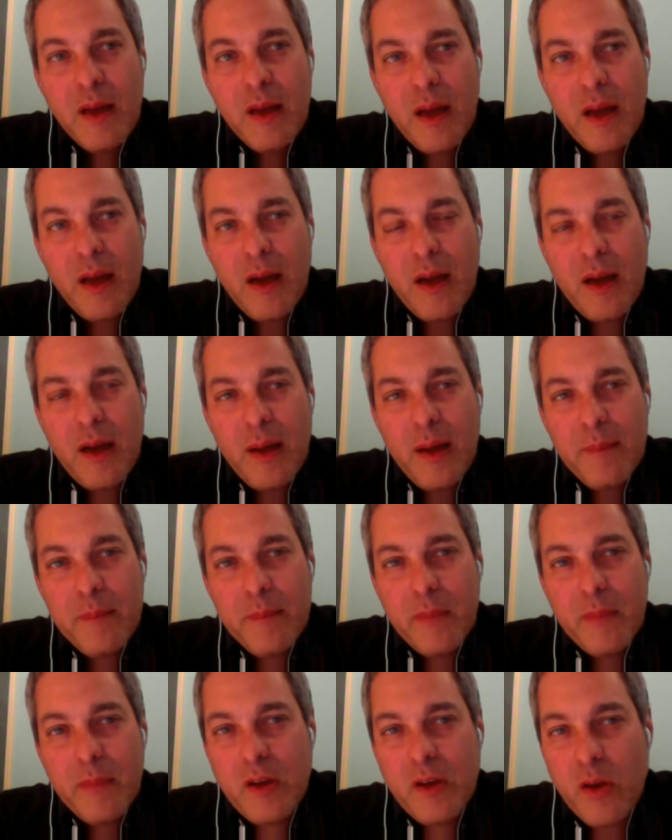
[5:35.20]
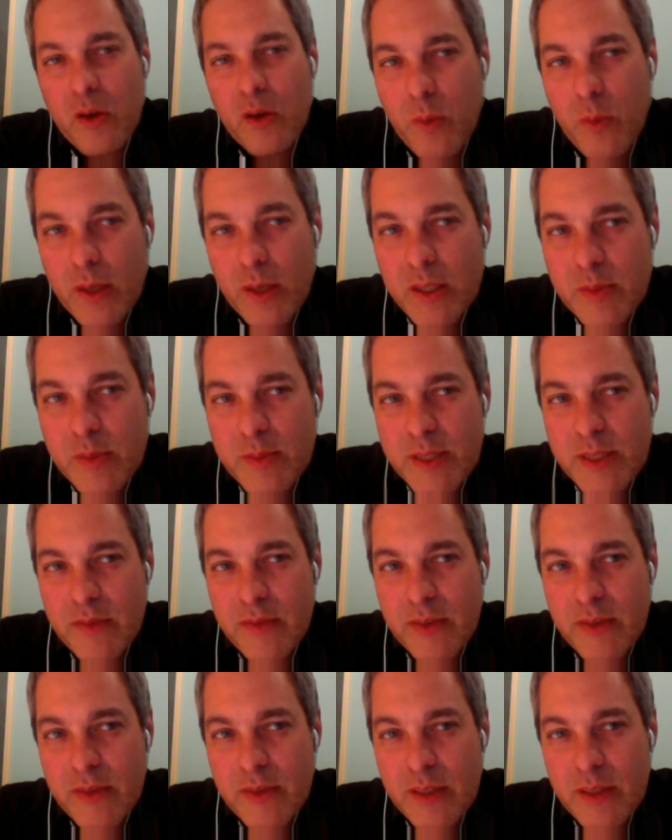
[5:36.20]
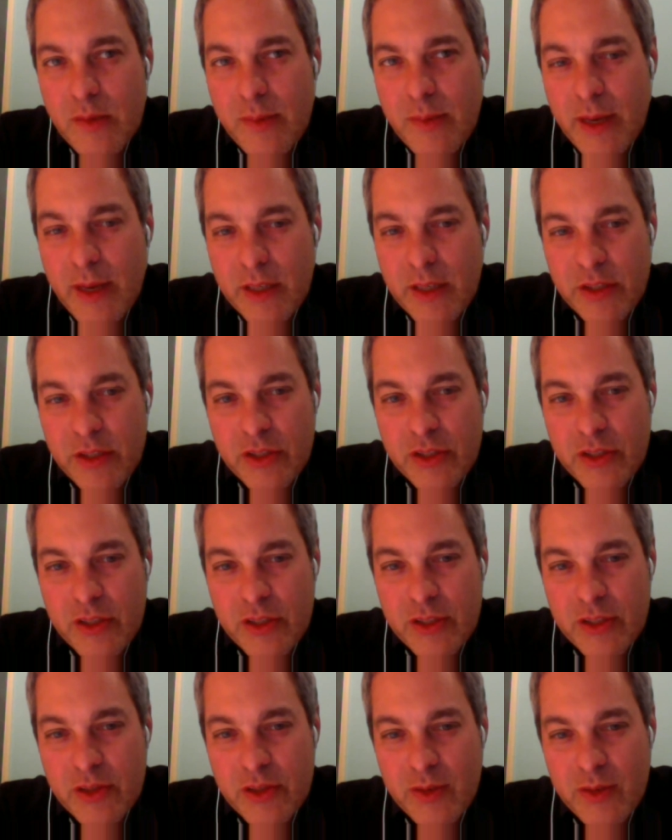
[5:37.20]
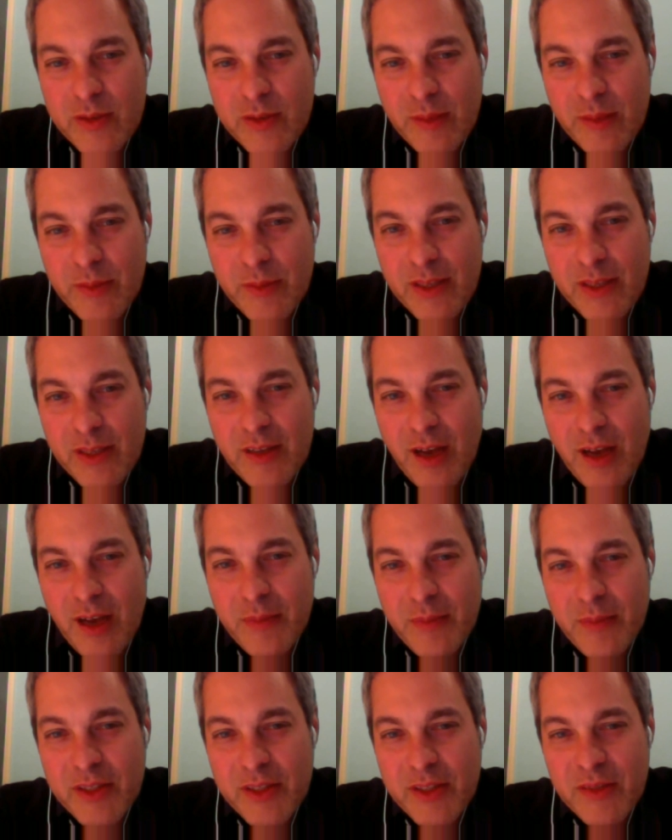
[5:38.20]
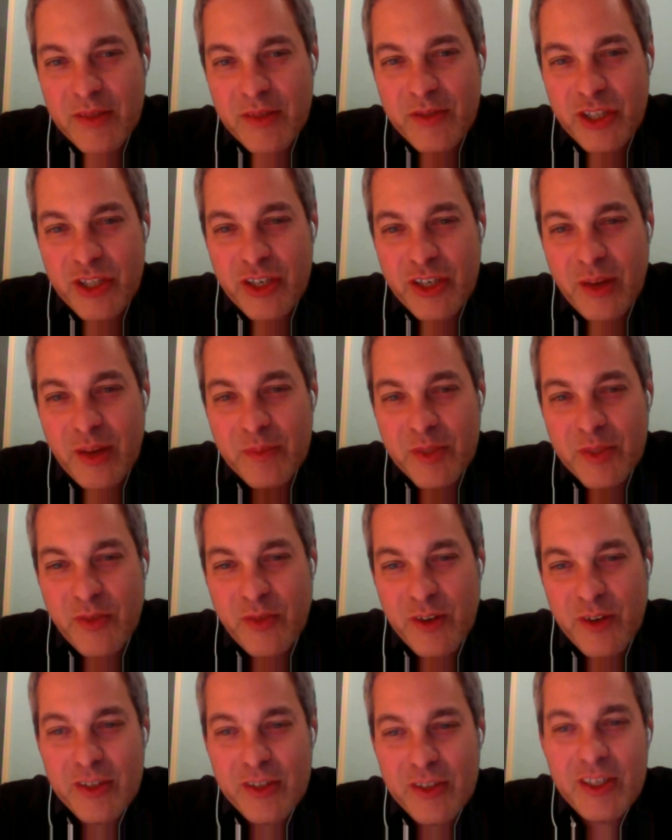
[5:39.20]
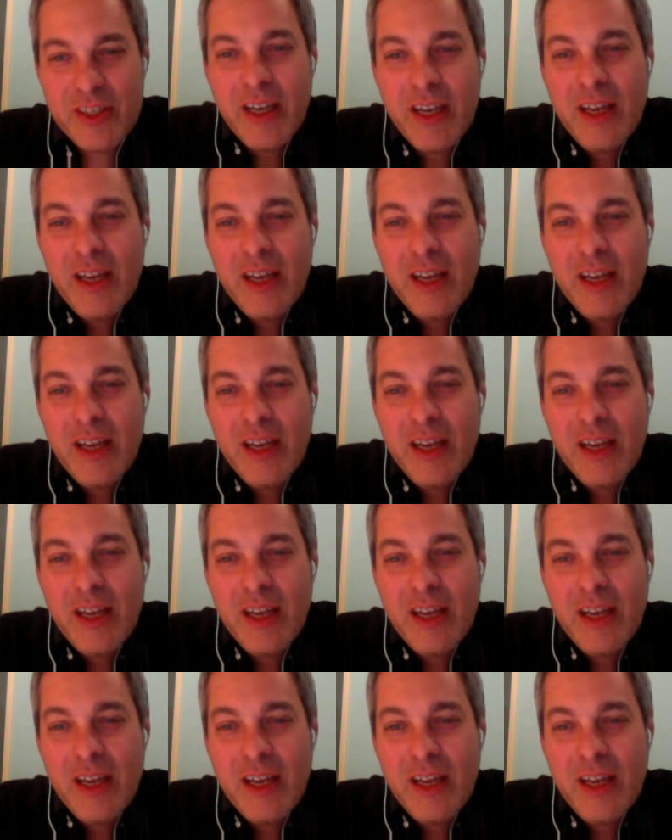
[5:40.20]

Go to what specifically, Rebecca? Just to sort of some of the topics of She Comes First.